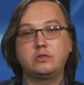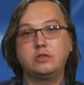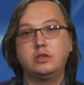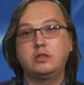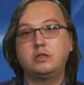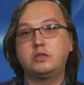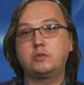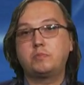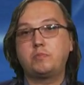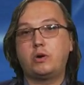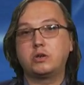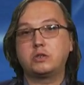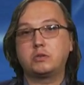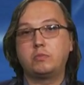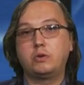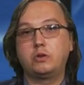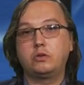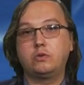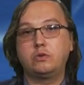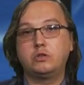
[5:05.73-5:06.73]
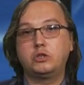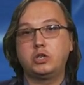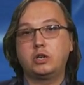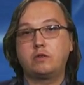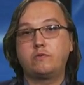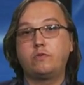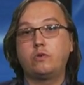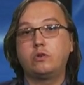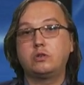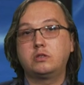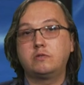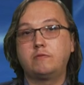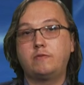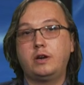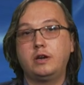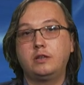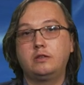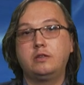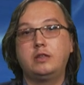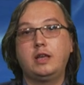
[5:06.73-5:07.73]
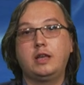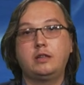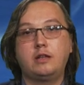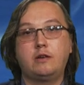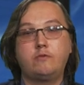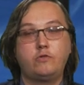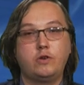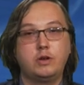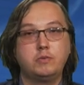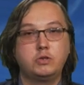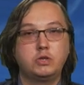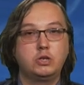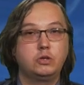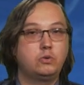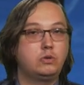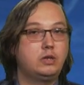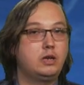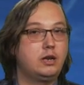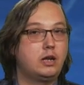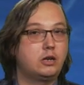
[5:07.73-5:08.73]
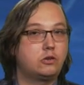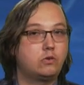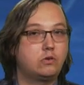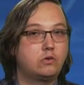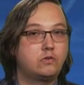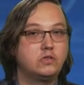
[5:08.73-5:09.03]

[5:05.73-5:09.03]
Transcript: it is possible to inject falsified data frames into the network,